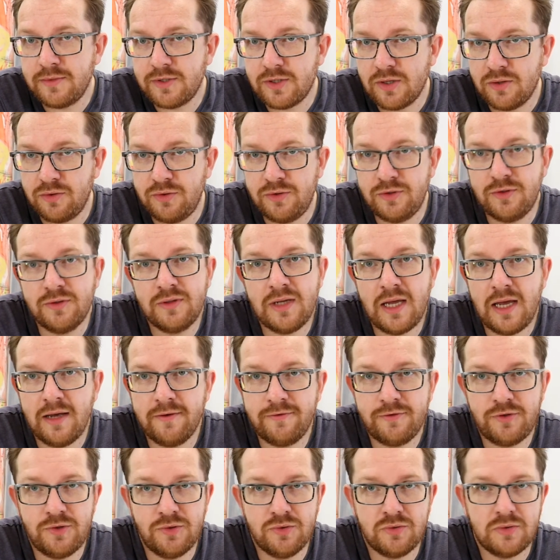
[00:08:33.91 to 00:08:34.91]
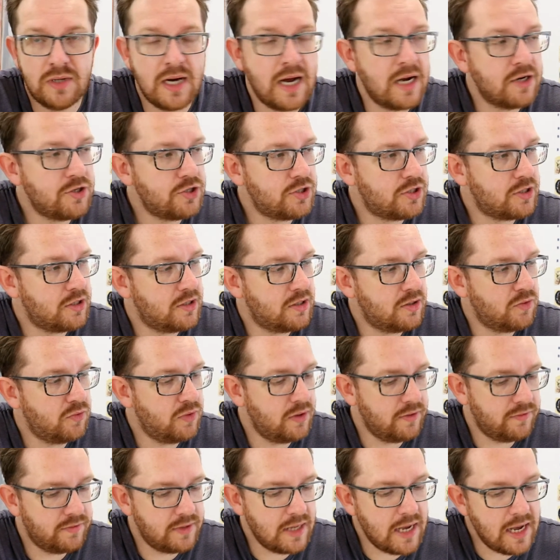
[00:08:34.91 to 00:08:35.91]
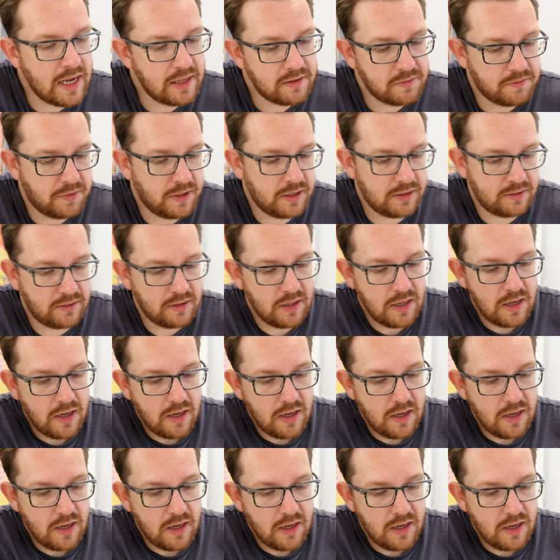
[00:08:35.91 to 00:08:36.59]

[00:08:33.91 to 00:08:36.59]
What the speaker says: so you don't have to rush with that. But